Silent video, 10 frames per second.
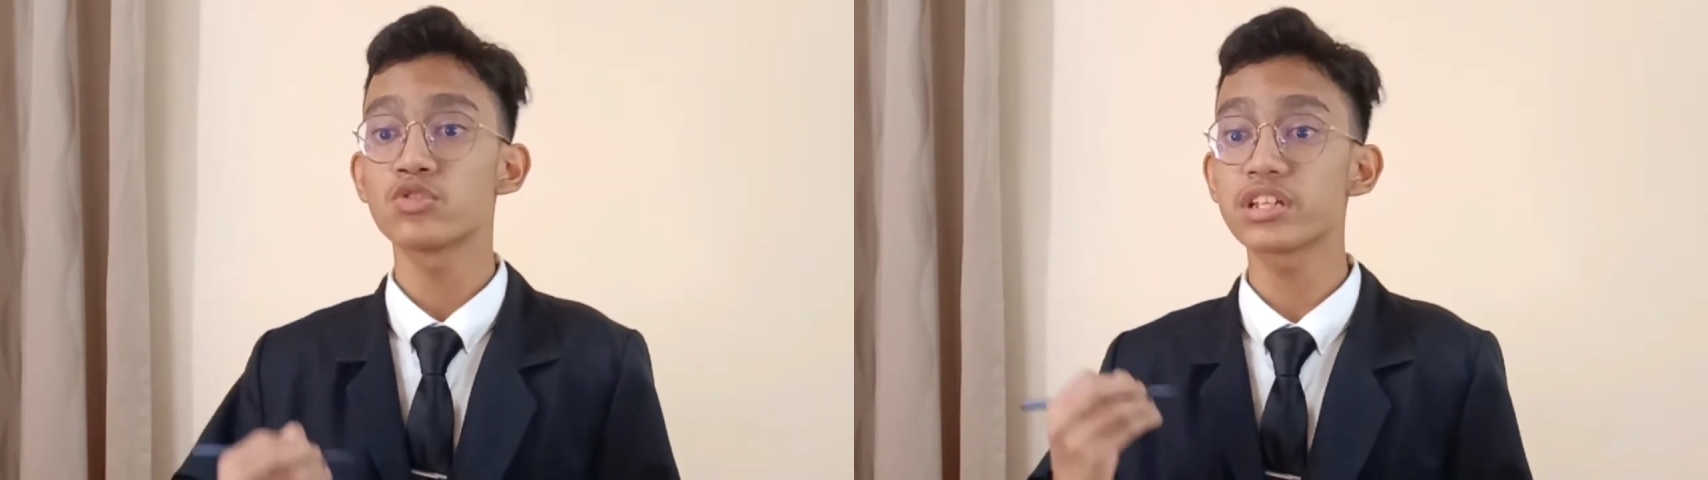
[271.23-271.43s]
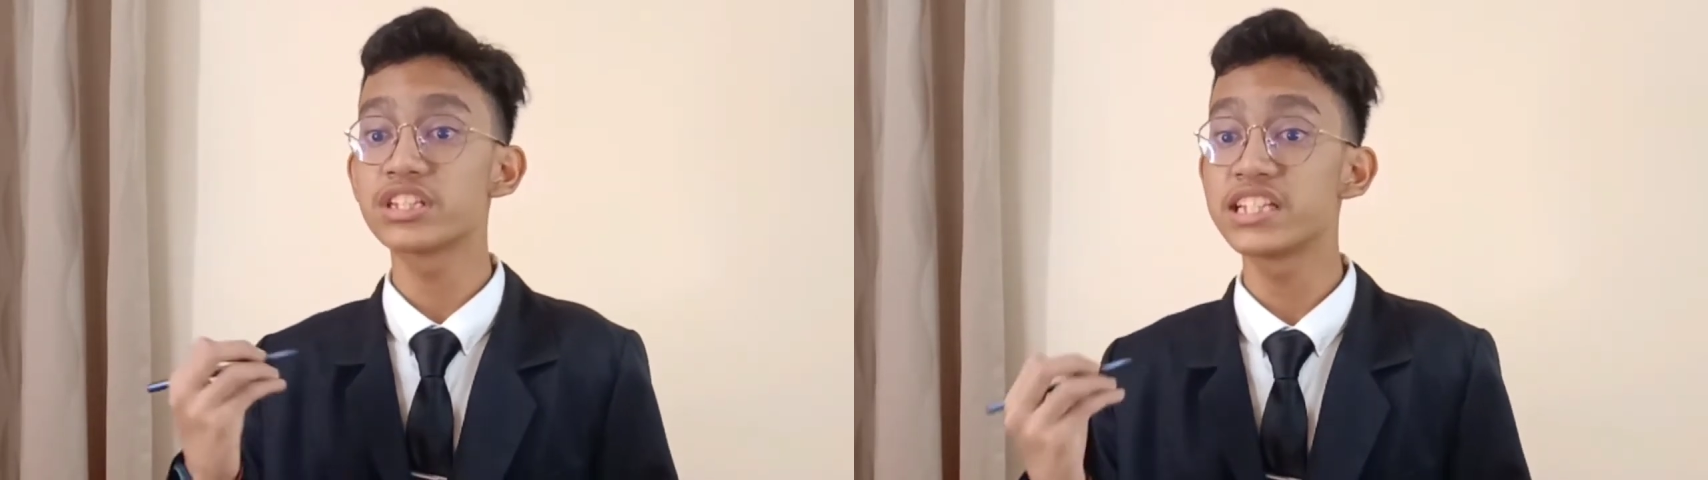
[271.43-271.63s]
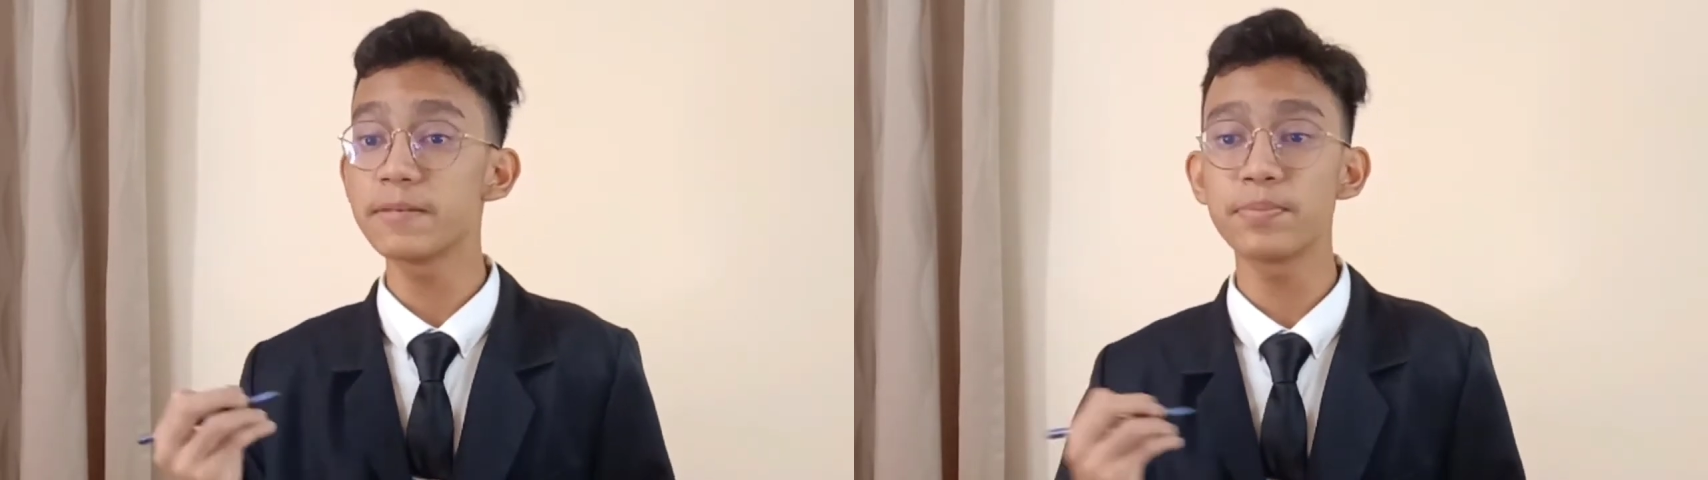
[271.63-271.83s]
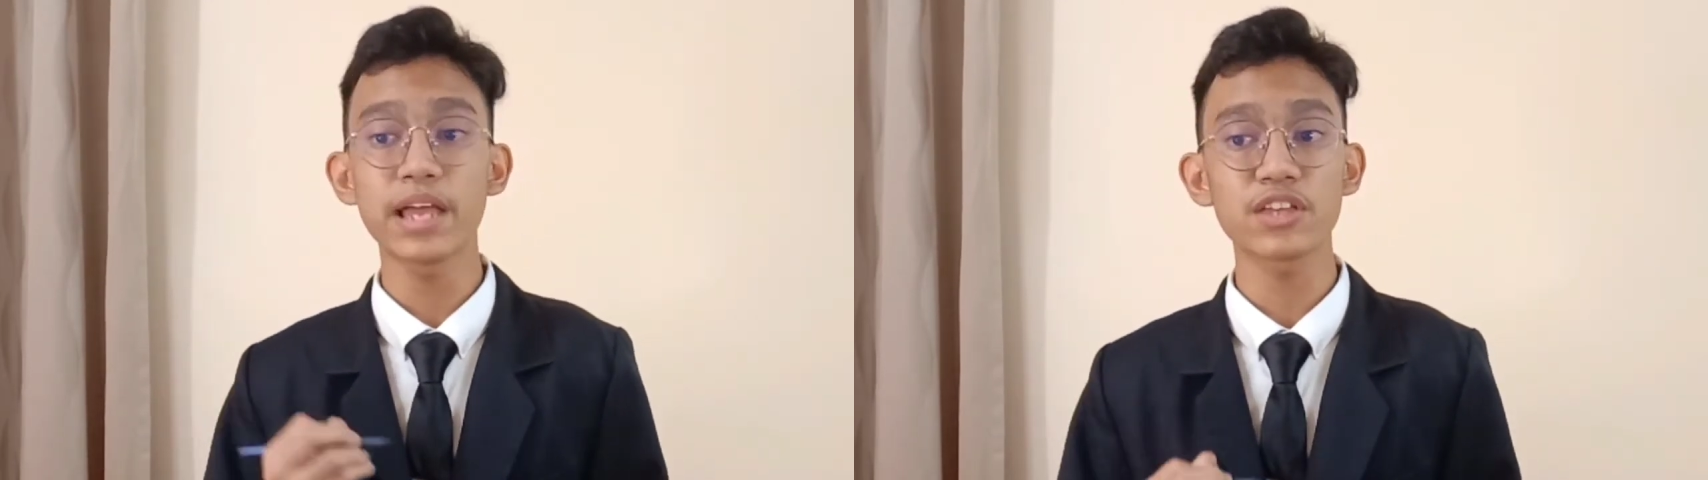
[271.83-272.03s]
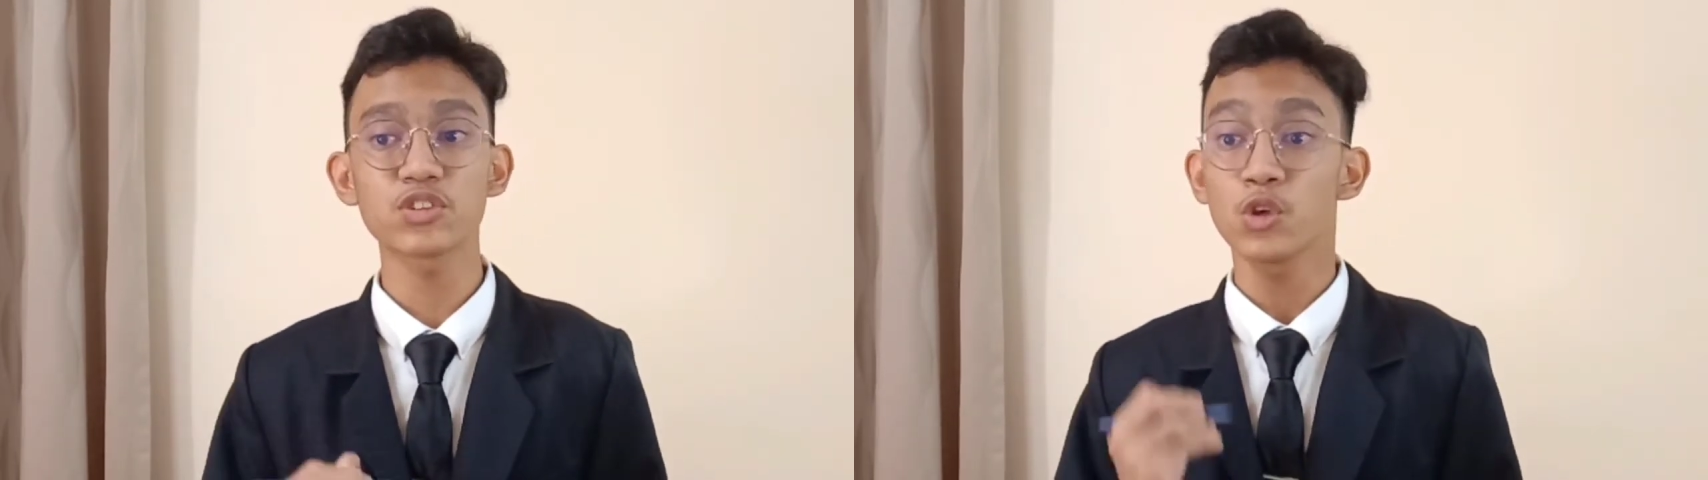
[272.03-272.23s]
using
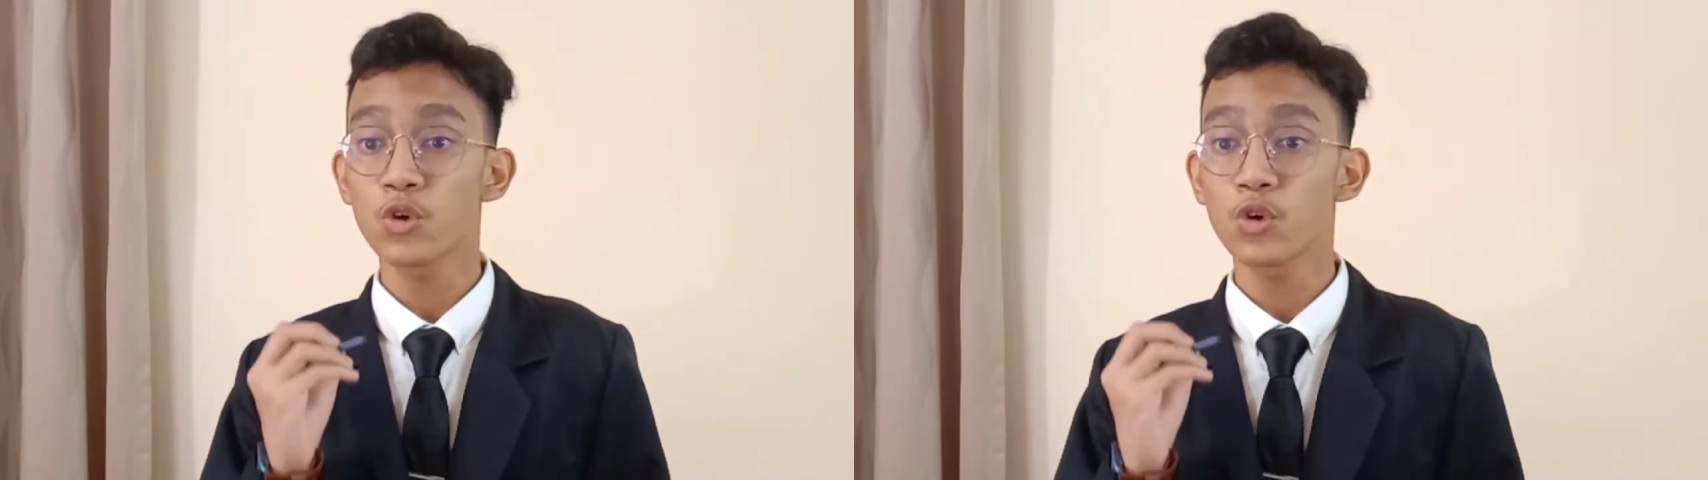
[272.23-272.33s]
GPS